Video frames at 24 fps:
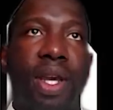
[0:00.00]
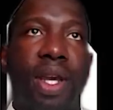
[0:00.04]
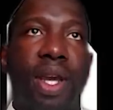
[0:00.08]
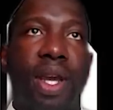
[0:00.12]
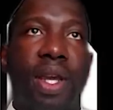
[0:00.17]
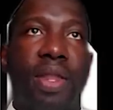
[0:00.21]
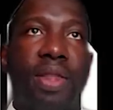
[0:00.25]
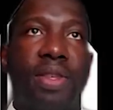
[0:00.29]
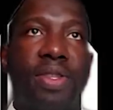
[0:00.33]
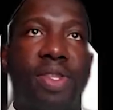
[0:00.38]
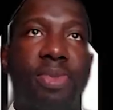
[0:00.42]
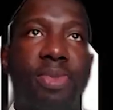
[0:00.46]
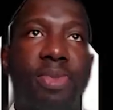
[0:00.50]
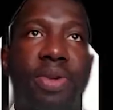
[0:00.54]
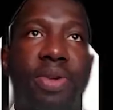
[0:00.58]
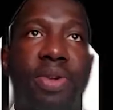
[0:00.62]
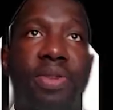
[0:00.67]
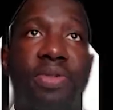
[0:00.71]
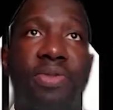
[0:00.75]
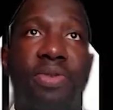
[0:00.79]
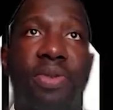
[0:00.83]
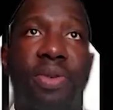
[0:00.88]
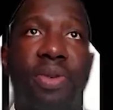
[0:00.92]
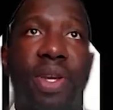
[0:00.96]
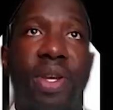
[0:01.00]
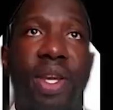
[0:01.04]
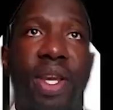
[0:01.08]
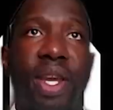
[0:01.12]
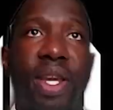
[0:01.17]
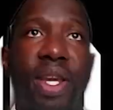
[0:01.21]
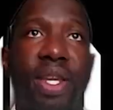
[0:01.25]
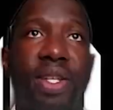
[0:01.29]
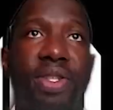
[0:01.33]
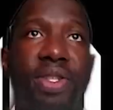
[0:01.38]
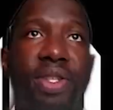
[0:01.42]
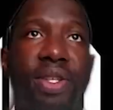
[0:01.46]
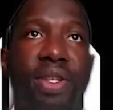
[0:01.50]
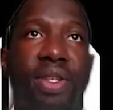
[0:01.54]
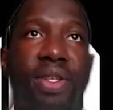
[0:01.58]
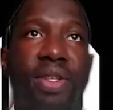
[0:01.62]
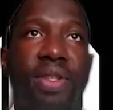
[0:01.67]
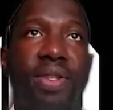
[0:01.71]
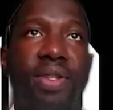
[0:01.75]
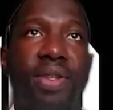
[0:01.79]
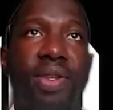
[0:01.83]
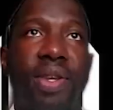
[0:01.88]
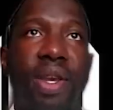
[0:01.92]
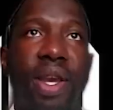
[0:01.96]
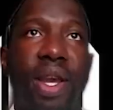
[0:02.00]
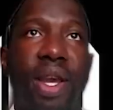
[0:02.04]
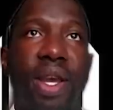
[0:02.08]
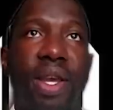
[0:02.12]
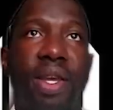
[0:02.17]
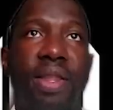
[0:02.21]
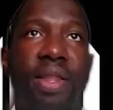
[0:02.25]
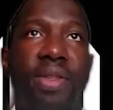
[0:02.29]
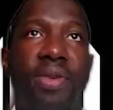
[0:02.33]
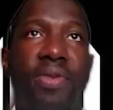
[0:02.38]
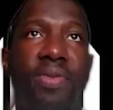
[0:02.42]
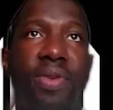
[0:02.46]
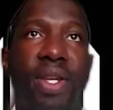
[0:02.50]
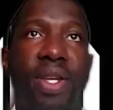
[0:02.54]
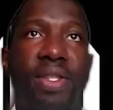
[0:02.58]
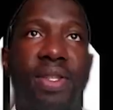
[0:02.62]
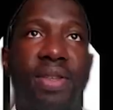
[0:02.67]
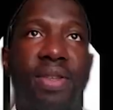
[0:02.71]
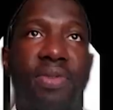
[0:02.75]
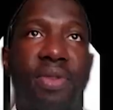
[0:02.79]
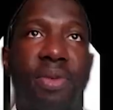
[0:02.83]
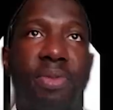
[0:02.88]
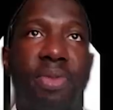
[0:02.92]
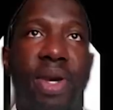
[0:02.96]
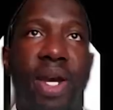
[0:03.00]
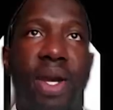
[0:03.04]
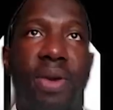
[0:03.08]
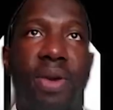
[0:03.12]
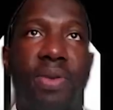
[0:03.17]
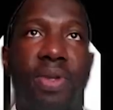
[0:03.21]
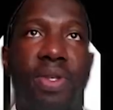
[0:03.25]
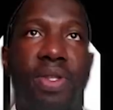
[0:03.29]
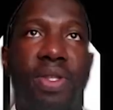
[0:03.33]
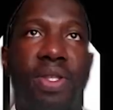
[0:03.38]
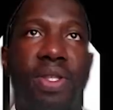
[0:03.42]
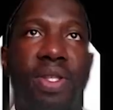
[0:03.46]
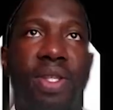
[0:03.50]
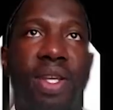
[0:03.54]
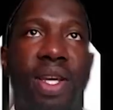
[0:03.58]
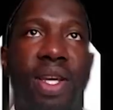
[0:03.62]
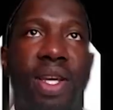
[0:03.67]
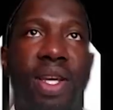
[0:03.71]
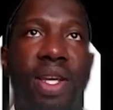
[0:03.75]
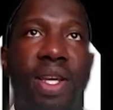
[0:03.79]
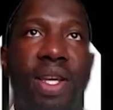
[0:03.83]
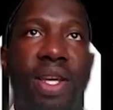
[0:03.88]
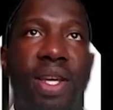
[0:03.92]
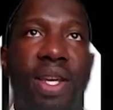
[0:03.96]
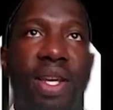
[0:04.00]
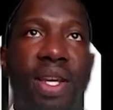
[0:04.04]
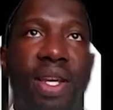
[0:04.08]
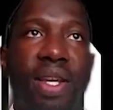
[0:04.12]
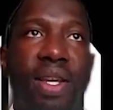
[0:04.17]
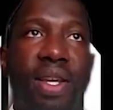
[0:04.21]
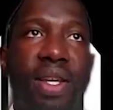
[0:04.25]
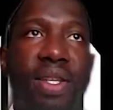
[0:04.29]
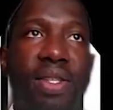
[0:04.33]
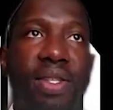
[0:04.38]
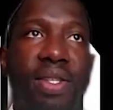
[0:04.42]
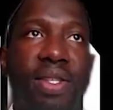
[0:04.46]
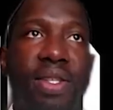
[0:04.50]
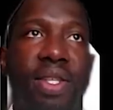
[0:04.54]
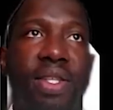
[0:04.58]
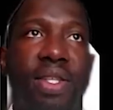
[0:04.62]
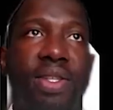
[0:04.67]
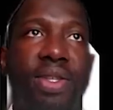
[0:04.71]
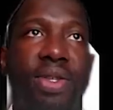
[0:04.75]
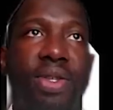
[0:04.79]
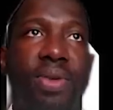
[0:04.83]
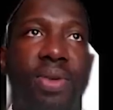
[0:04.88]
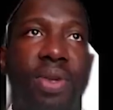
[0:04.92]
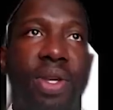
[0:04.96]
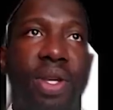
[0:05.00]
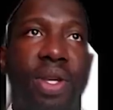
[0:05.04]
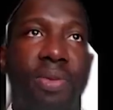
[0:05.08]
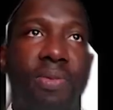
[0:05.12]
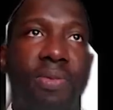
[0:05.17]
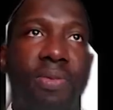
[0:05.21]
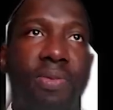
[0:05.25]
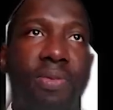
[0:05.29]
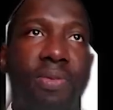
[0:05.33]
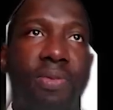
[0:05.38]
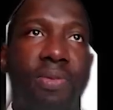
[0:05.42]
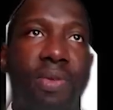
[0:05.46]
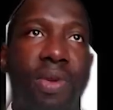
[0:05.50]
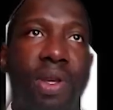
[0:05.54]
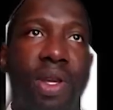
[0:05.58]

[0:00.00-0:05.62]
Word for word: and the spirit of fornication and the rest of the powers, and said to him,